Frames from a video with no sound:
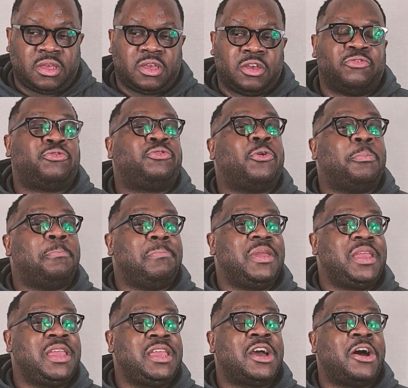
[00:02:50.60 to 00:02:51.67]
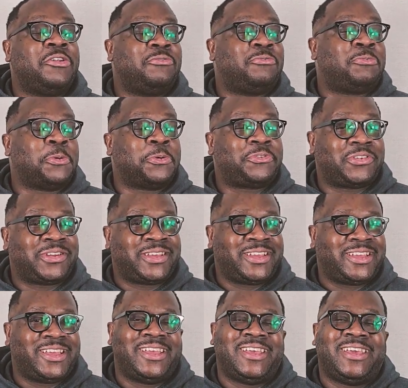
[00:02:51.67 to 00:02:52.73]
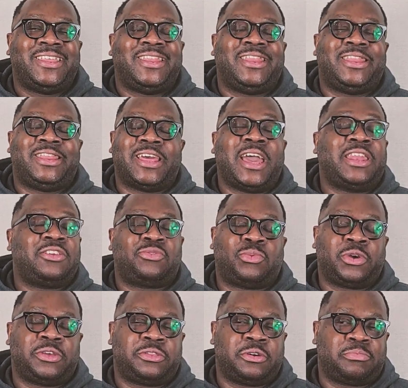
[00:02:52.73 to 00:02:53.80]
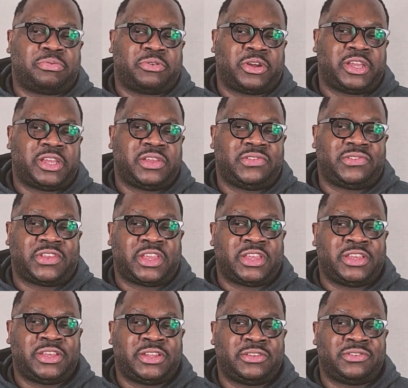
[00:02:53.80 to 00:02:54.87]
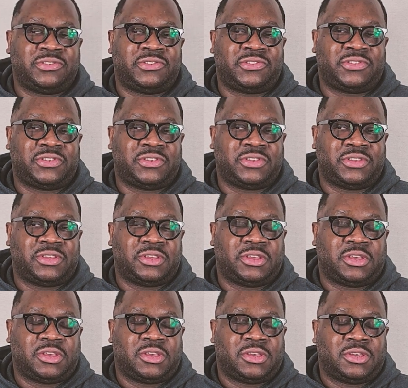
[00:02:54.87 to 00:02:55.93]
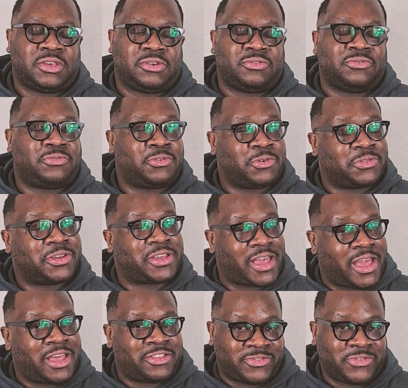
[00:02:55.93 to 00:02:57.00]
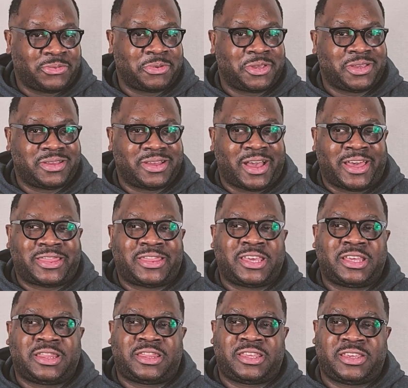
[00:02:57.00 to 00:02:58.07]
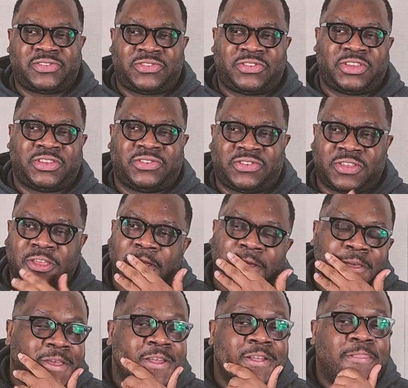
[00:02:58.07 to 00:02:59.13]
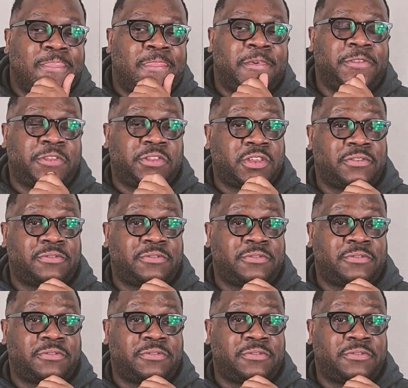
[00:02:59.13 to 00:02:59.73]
for me, unfortunately, that is where the praise ends for the cast for me. I think this is this is a